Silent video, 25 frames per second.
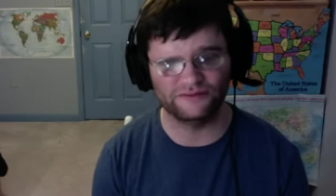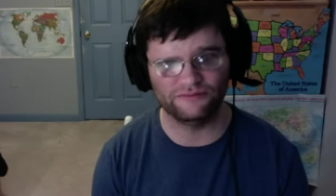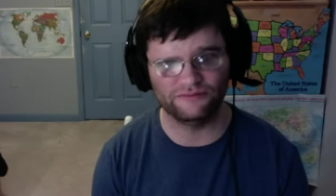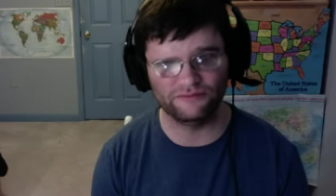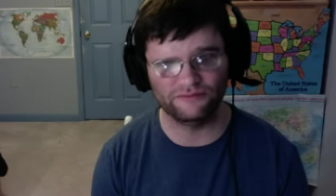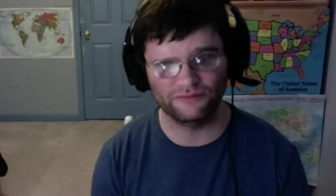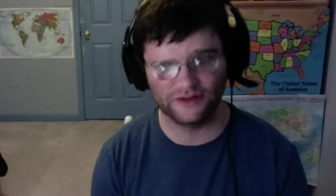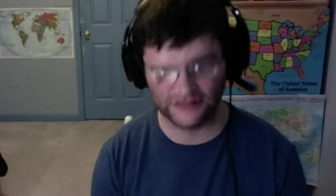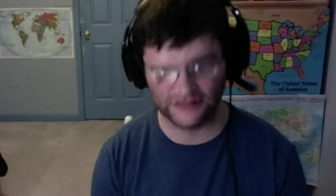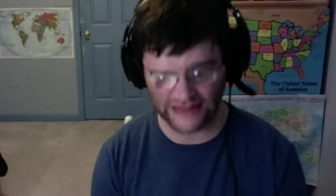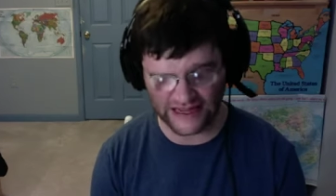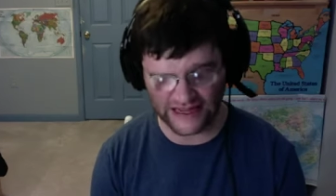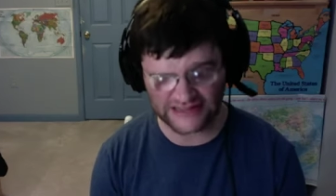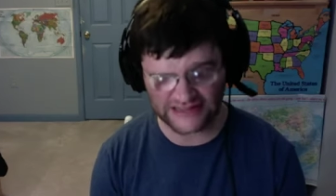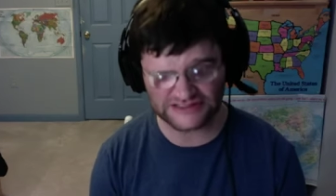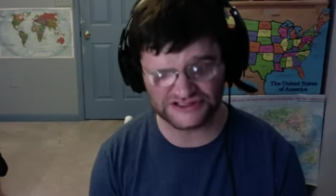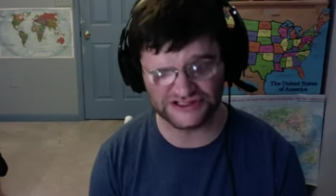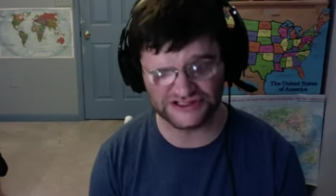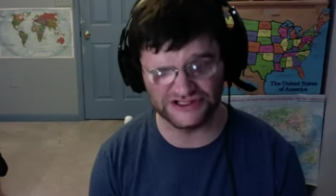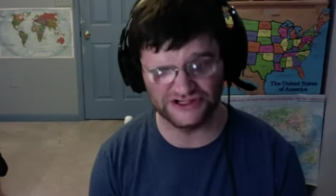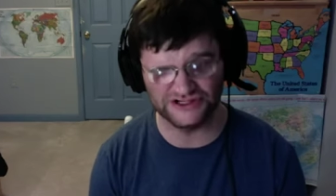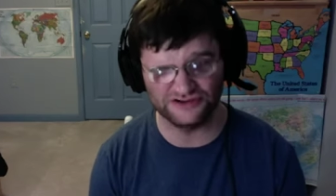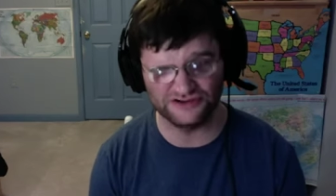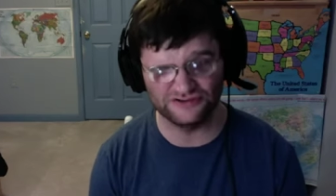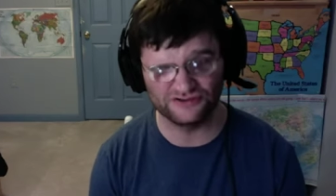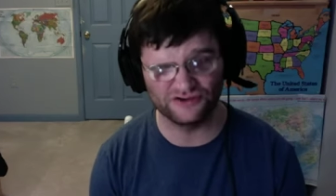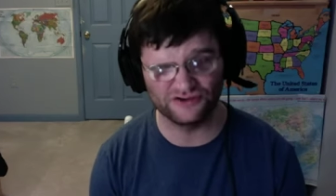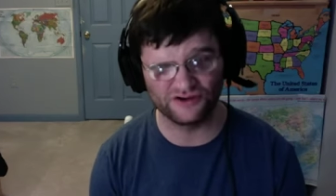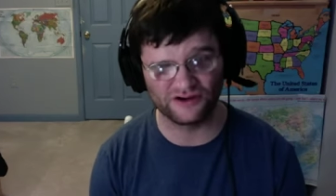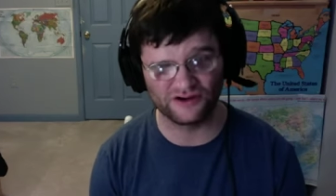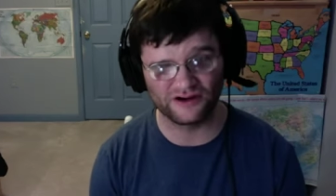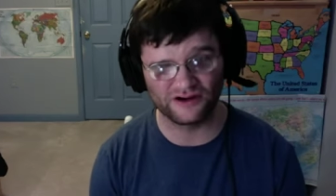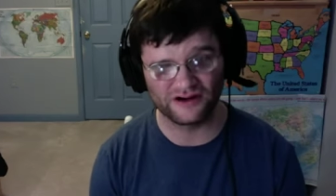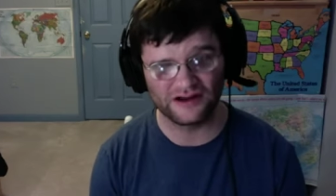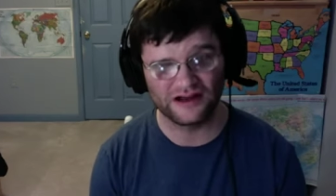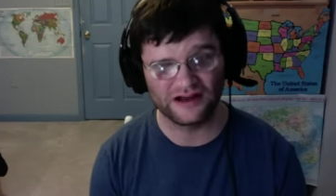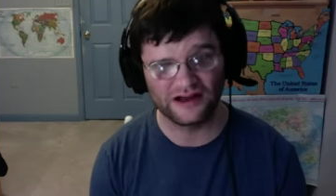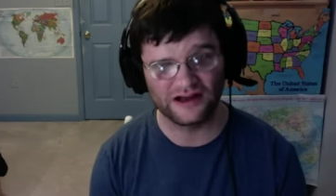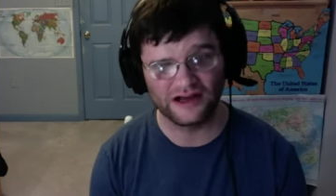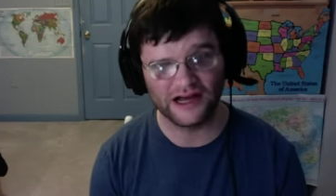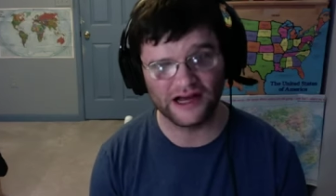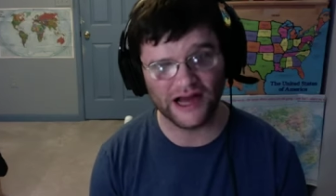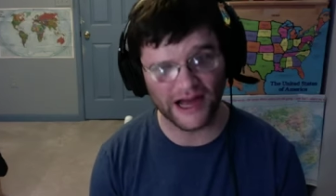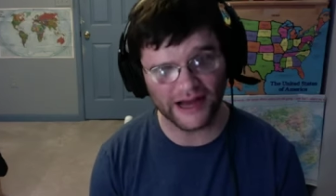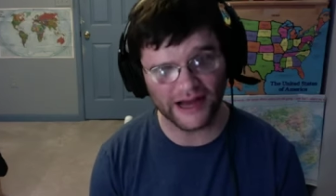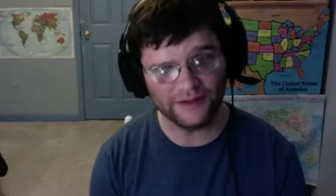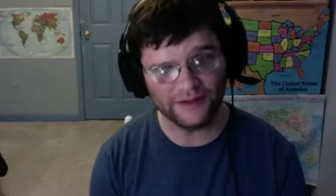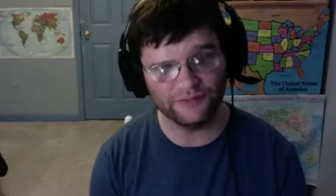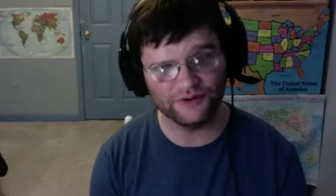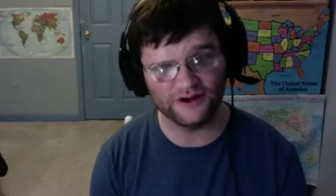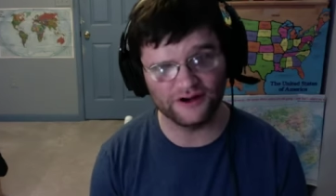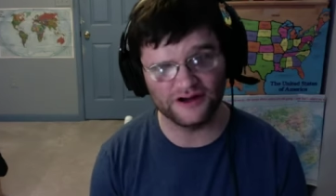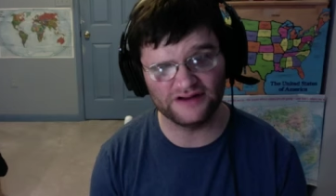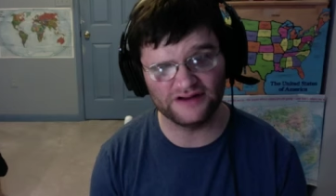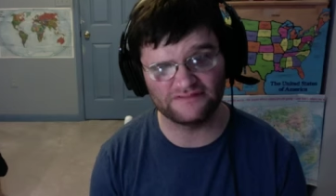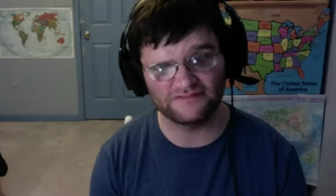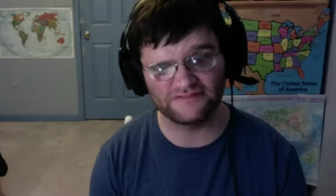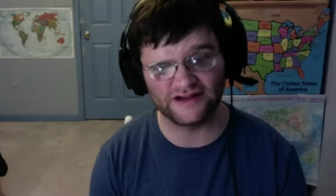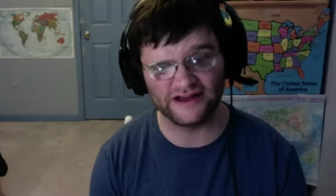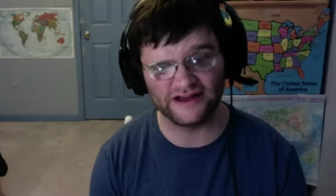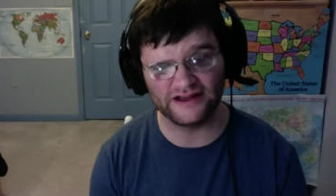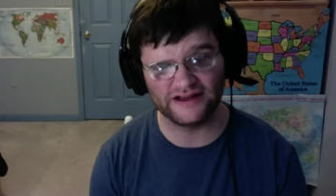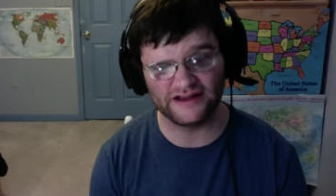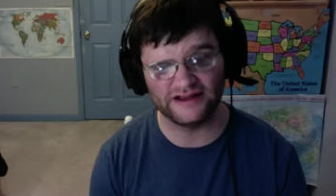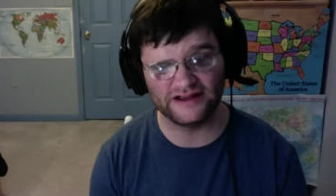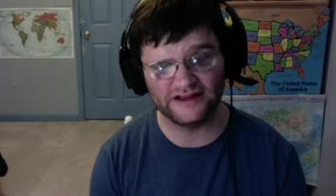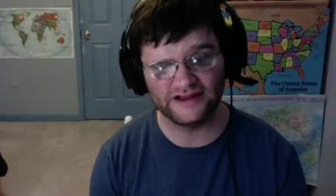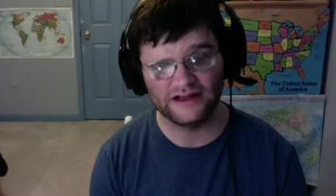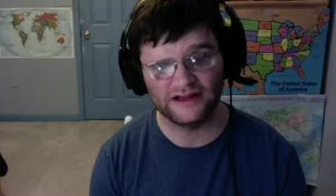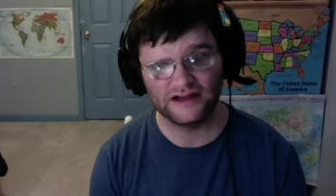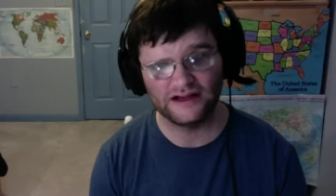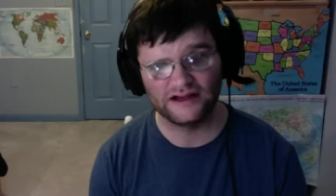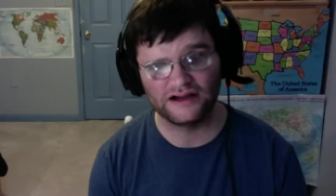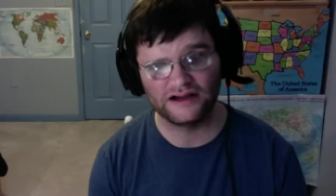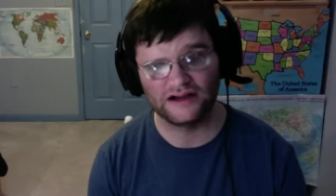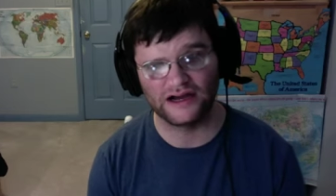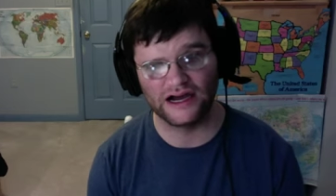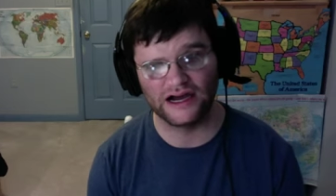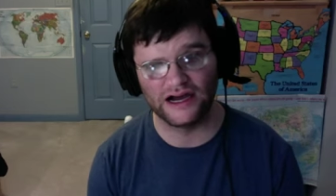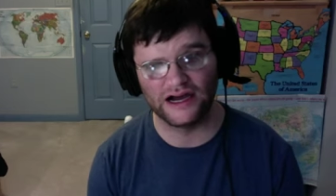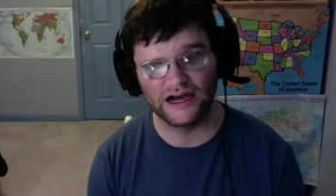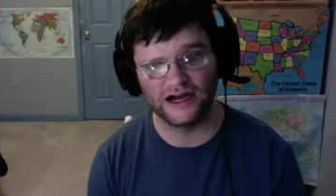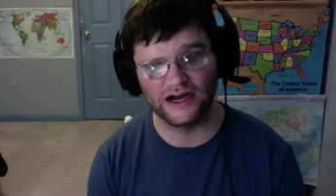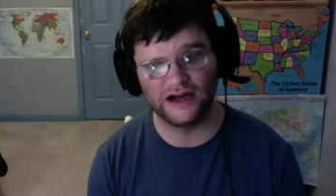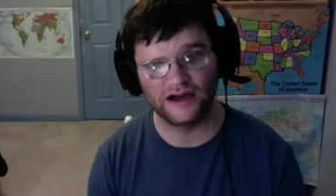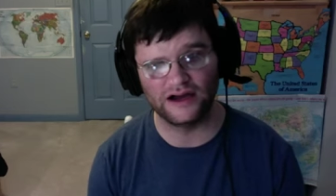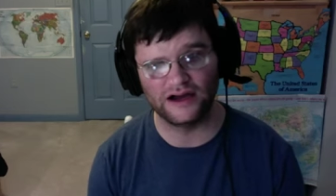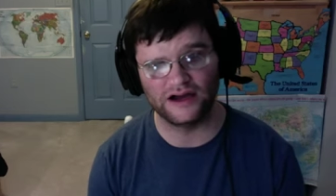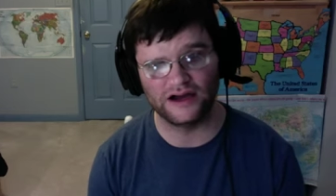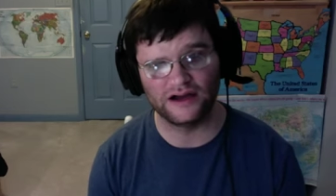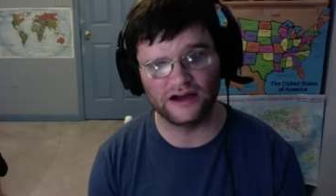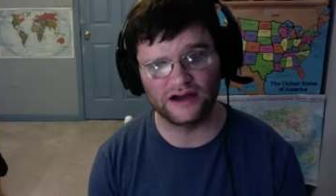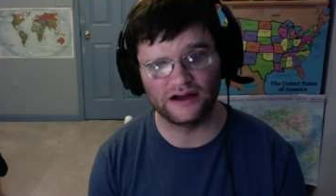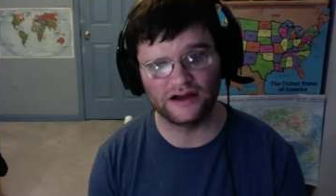will ask you, or I would if I uh,